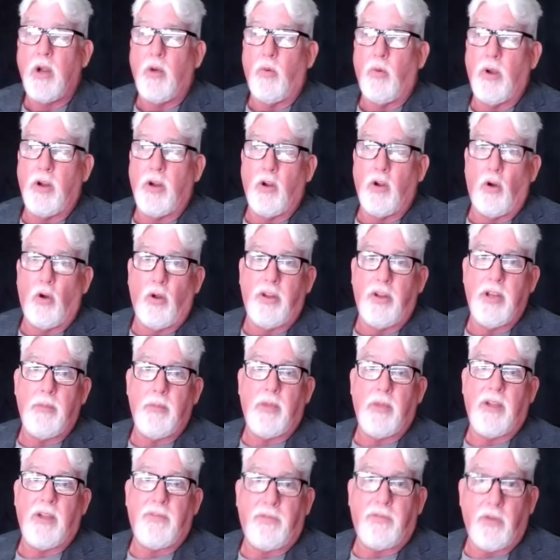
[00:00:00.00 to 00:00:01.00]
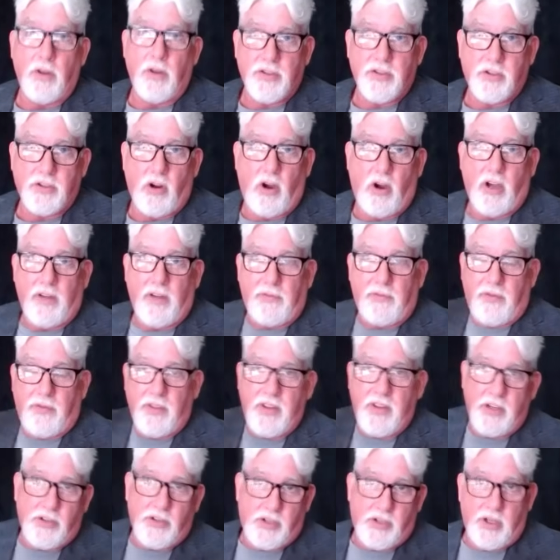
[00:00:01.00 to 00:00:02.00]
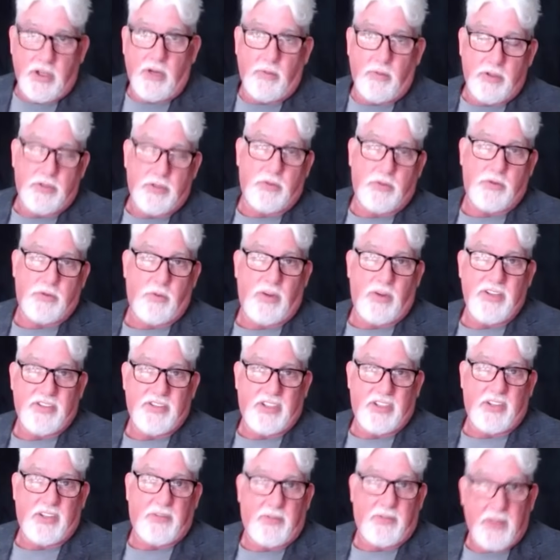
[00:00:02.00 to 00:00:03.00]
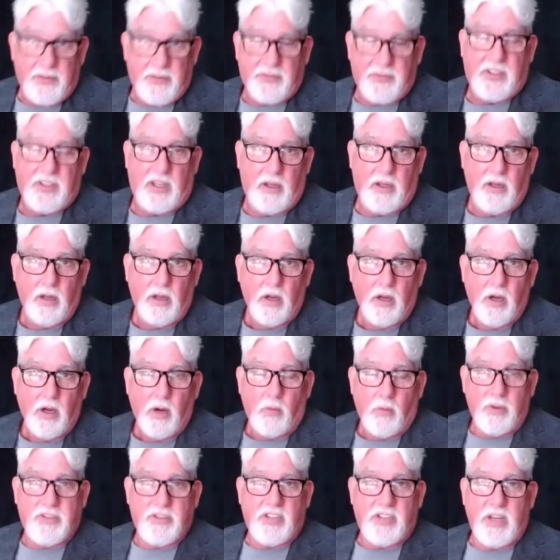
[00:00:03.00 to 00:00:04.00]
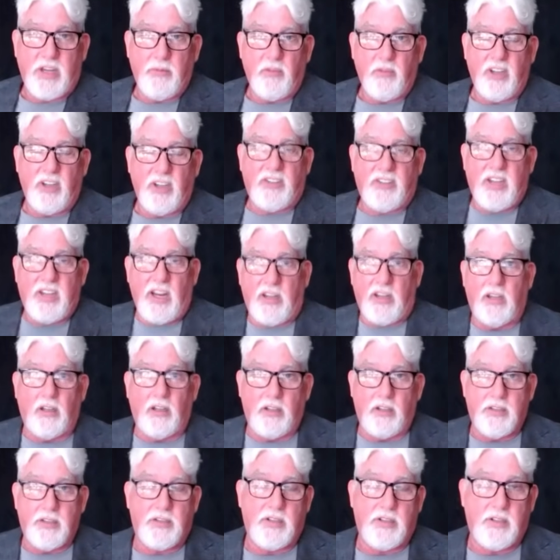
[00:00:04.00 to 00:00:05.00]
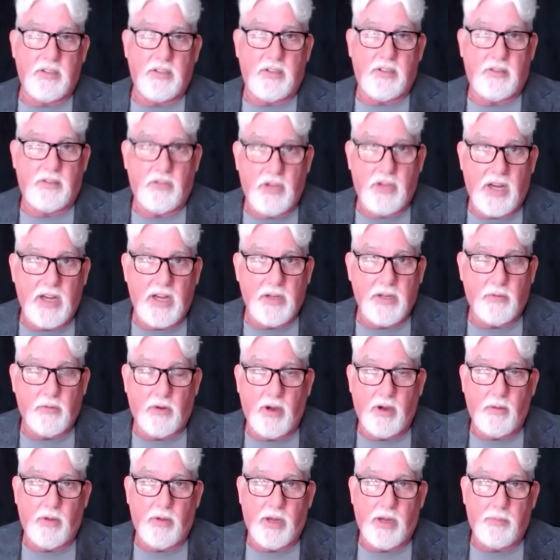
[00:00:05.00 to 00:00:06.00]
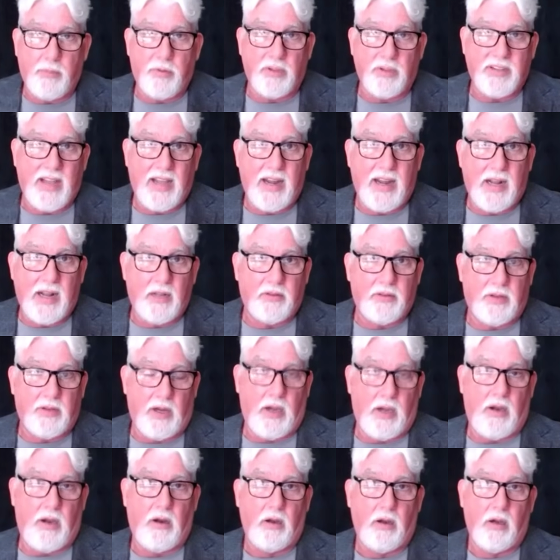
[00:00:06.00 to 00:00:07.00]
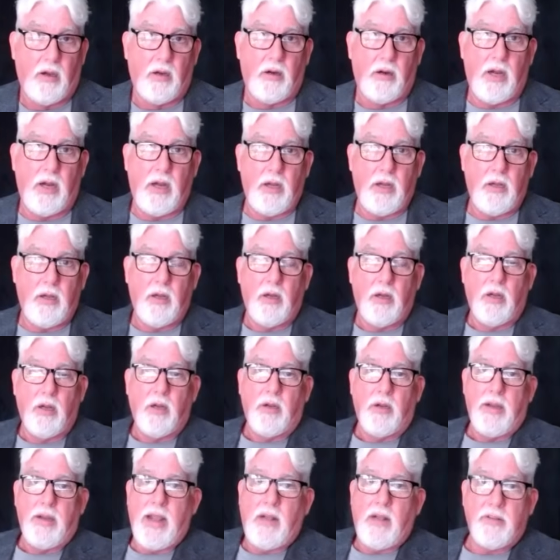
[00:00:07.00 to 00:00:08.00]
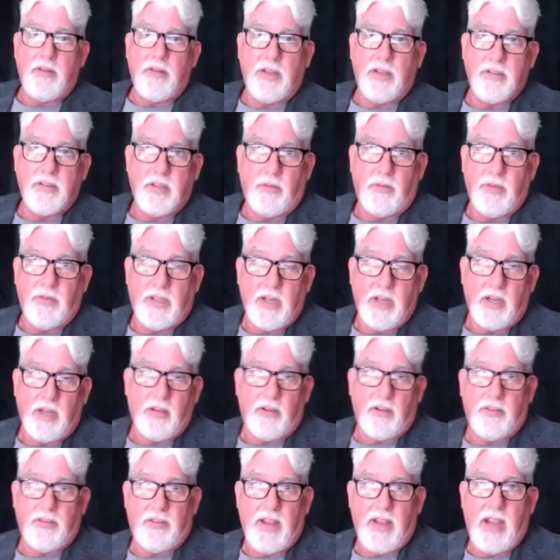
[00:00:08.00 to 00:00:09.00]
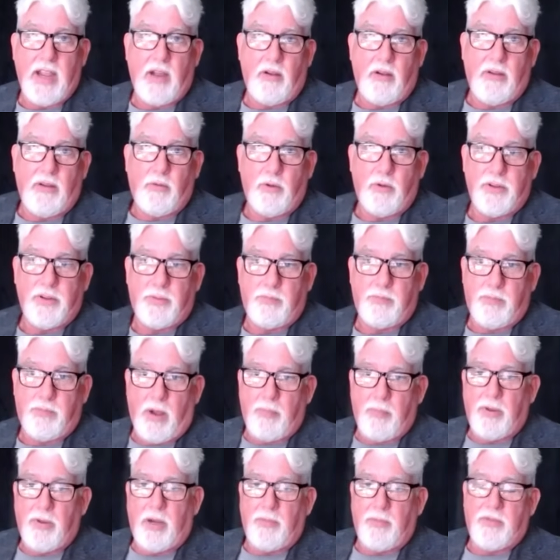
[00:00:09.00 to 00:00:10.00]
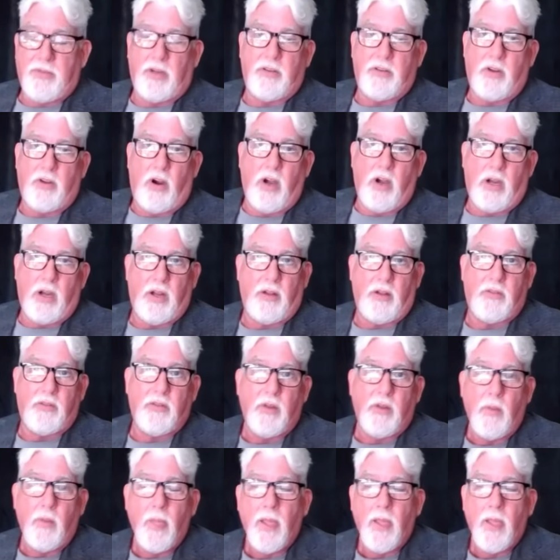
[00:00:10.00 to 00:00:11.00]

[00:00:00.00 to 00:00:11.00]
when gold hit my first target for this year, which is 26.50, which seemed ridiculous in January when I put that out there, right? Now it's not so ridiculous. Now everyone's bumping up their targets.